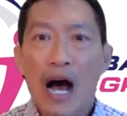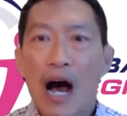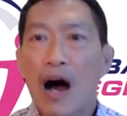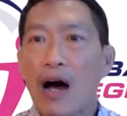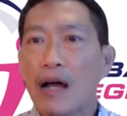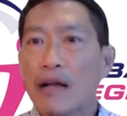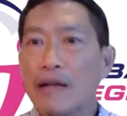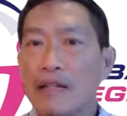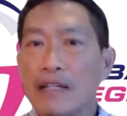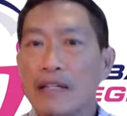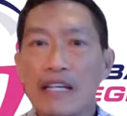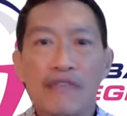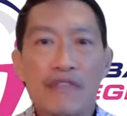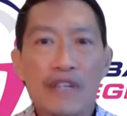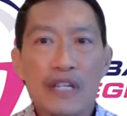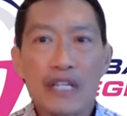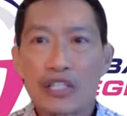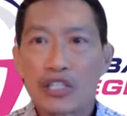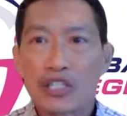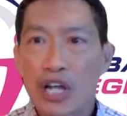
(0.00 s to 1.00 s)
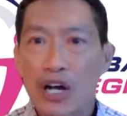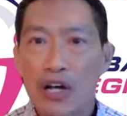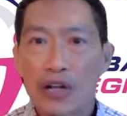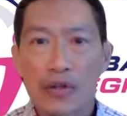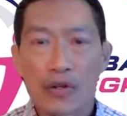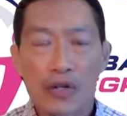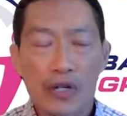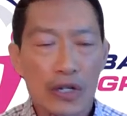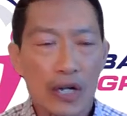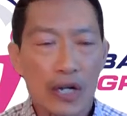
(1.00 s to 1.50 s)
on give each
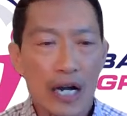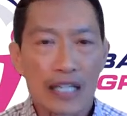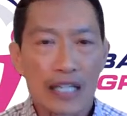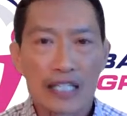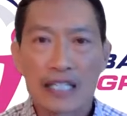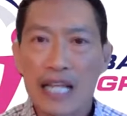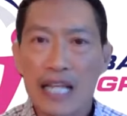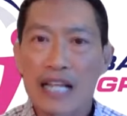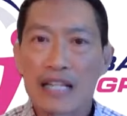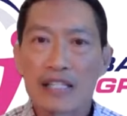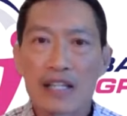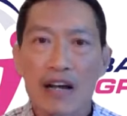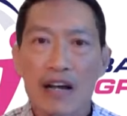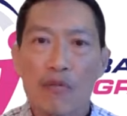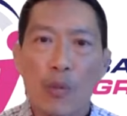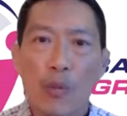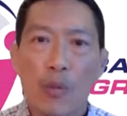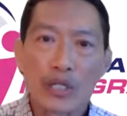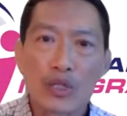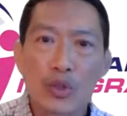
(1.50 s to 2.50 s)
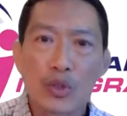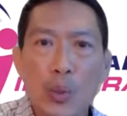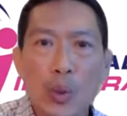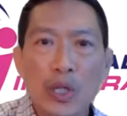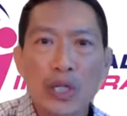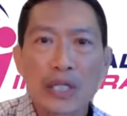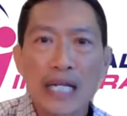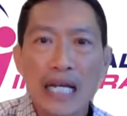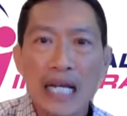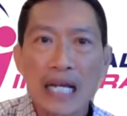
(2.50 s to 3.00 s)
other a sense of what's
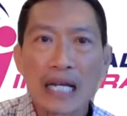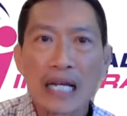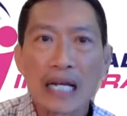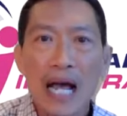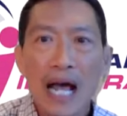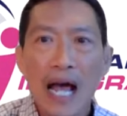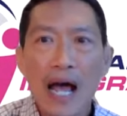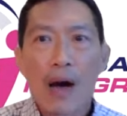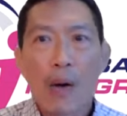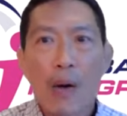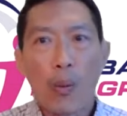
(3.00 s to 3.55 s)
working,